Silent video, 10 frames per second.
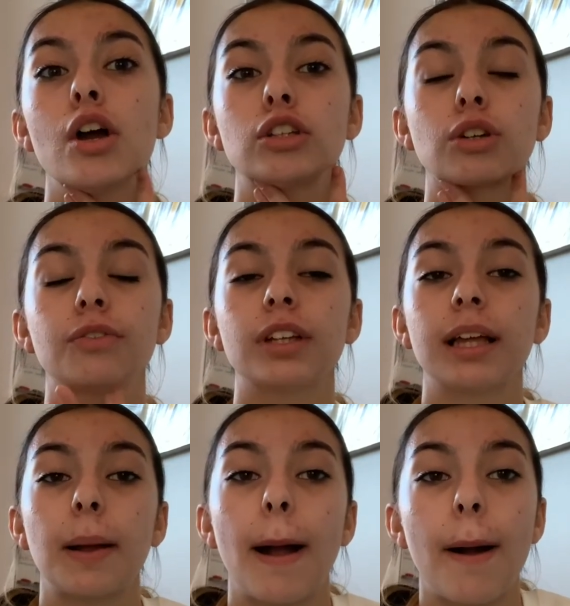so I feel
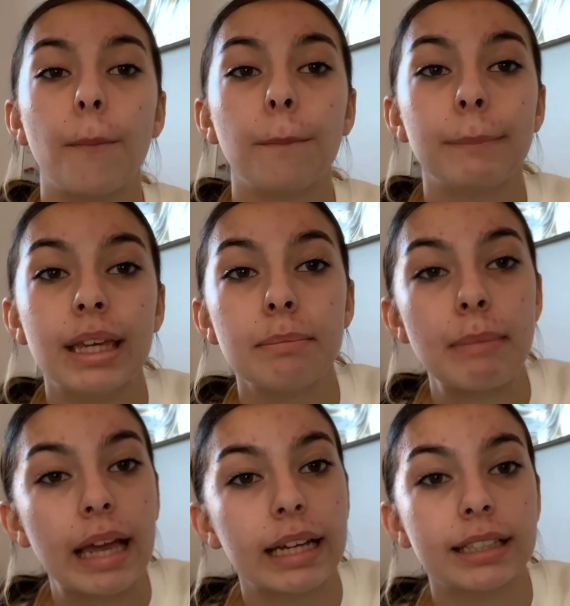like me
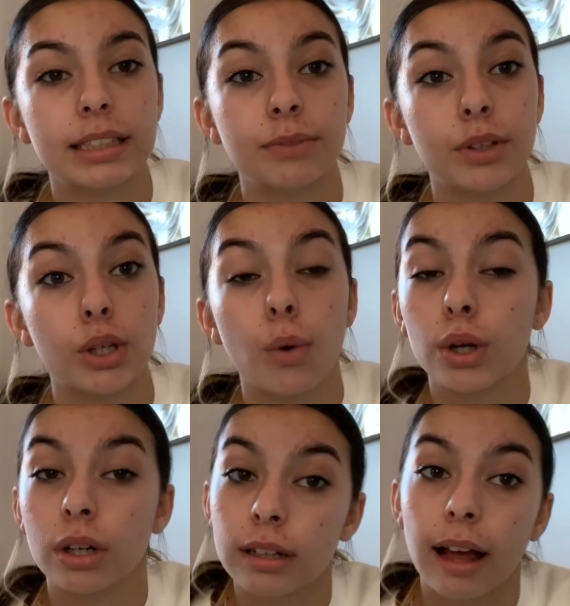making this video
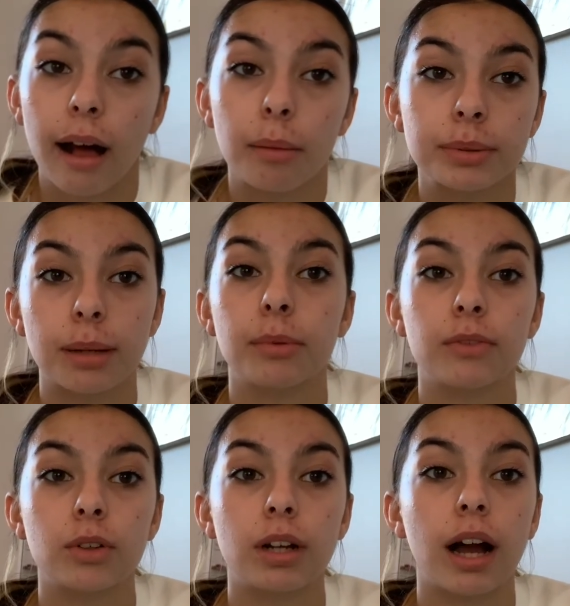could help some of
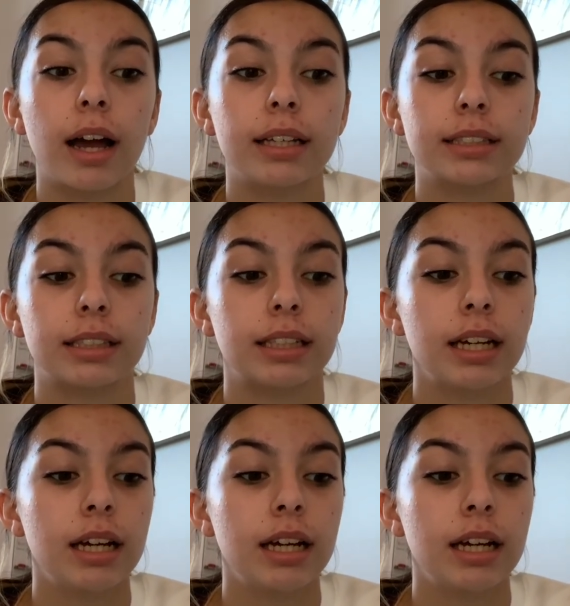you guys, and